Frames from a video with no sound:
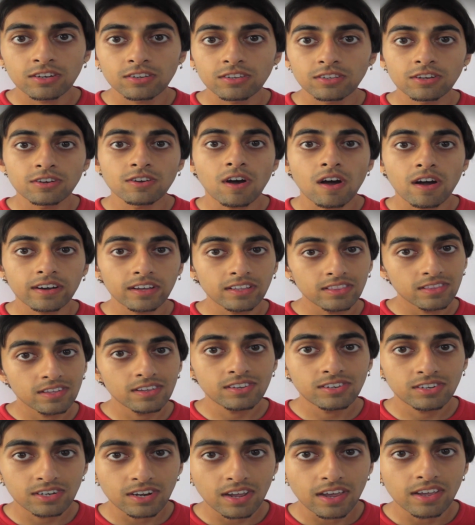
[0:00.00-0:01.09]
to the dog at
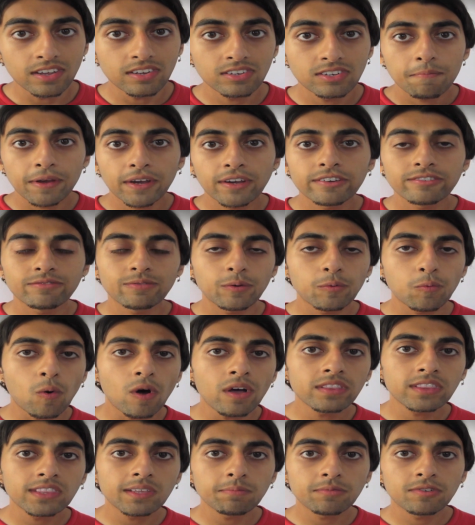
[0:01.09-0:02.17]
this stage because we
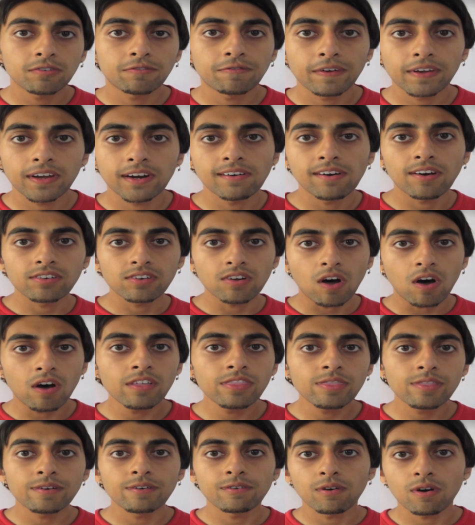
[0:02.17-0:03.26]
want them to figure out
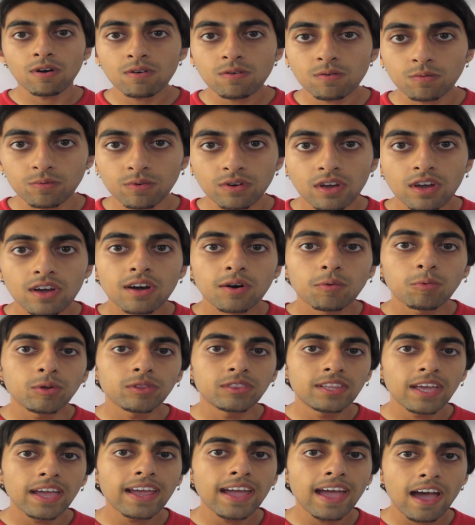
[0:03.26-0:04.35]
on their own
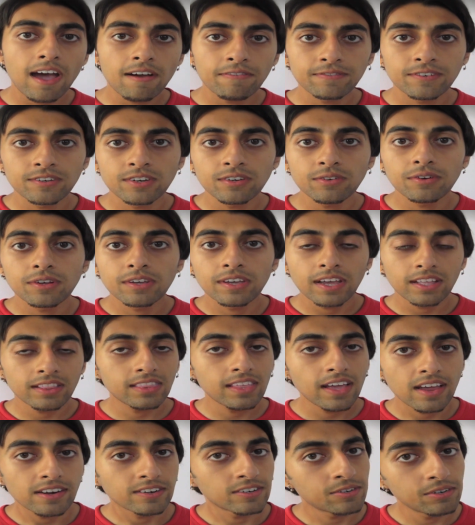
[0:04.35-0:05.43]
what they have to do to get that